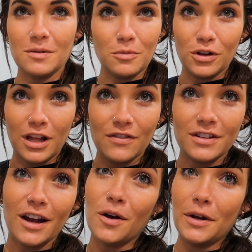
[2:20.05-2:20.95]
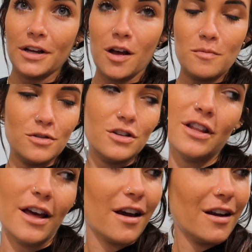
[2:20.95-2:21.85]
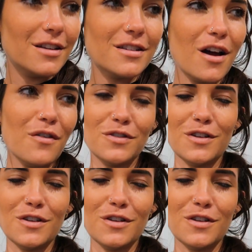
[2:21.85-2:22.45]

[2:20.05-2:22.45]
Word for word: small lifestyle when it comes to that kind of stuff.